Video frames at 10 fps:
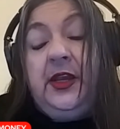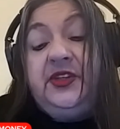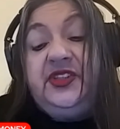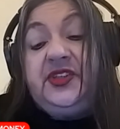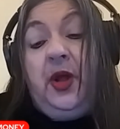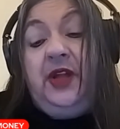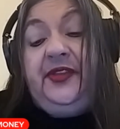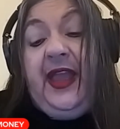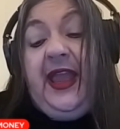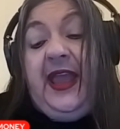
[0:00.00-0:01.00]

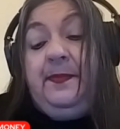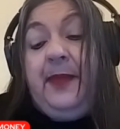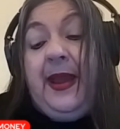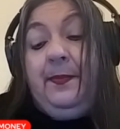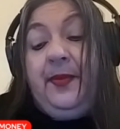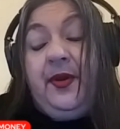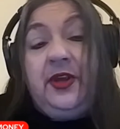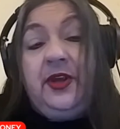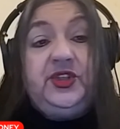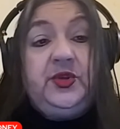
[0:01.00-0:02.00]
salt and
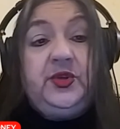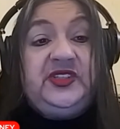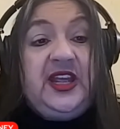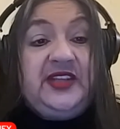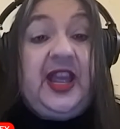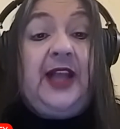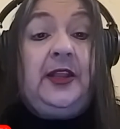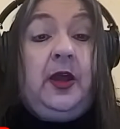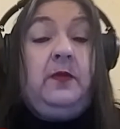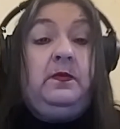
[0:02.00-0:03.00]
pepper to taste.
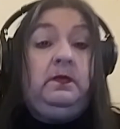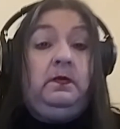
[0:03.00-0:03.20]
Hello.